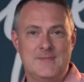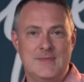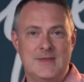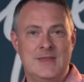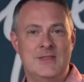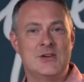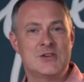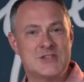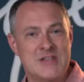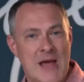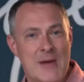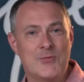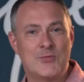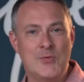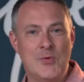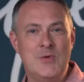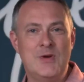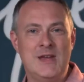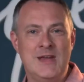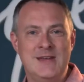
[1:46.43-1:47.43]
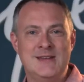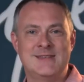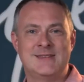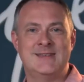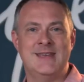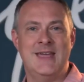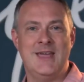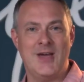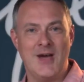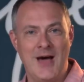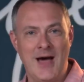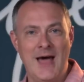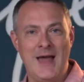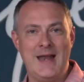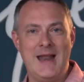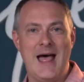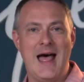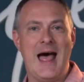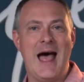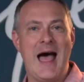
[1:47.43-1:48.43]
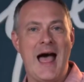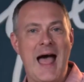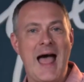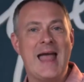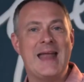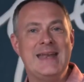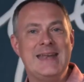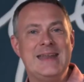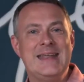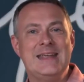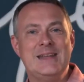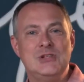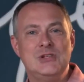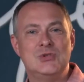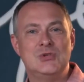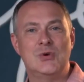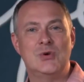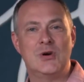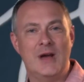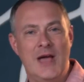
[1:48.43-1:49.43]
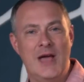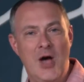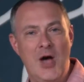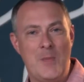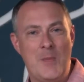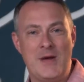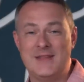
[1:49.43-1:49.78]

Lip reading: And there's times when we need to say, God, I need your help.